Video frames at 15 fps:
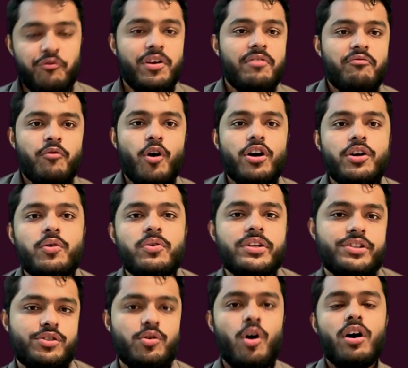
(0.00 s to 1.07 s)
we want to
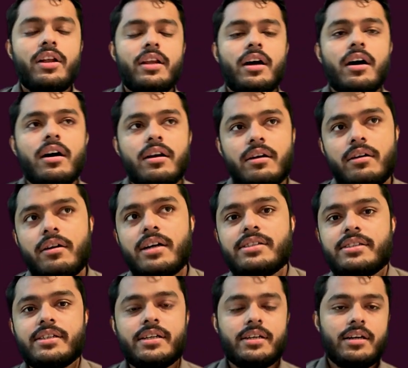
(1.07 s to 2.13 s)
install a
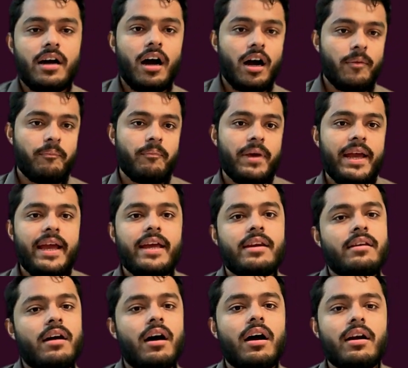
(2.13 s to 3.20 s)
Rust up
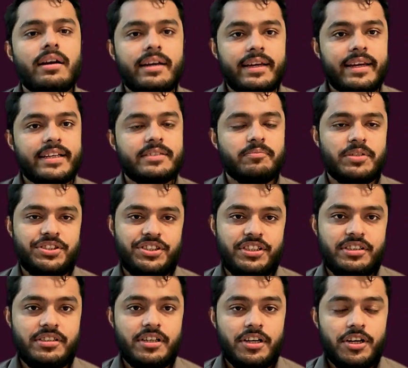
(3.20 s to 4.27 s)
in our Linux
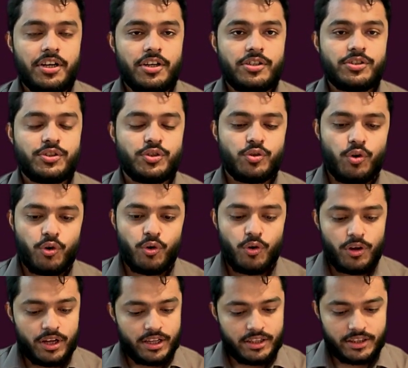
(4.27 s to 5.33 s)
machine, so
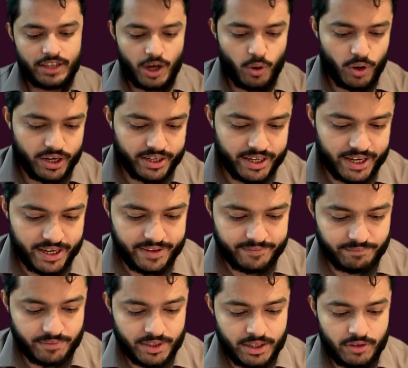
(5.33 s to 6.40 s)
now again
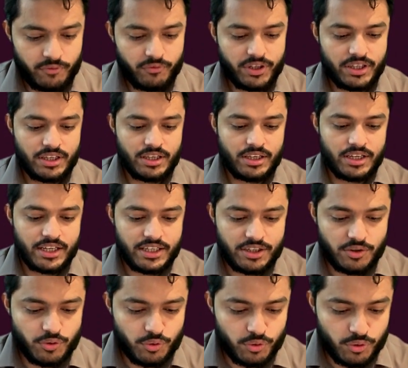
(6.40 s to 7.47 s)
we need
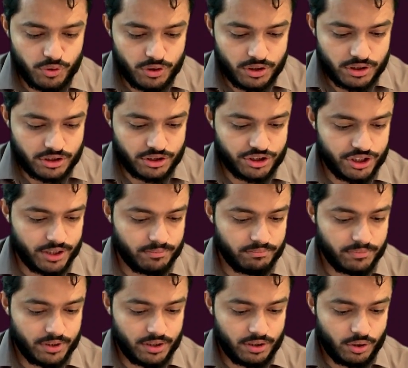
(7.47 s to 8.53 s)
to jump
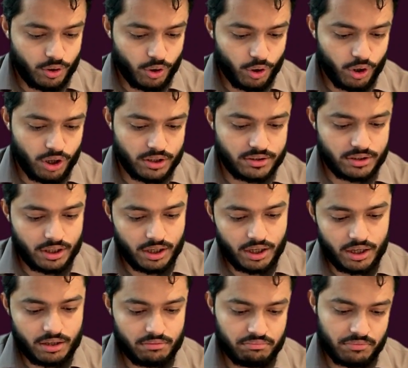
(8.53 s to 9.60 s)
on
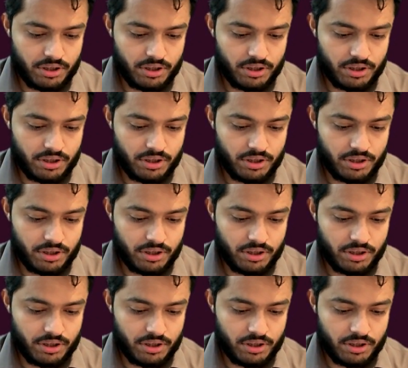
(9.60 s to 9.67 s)
our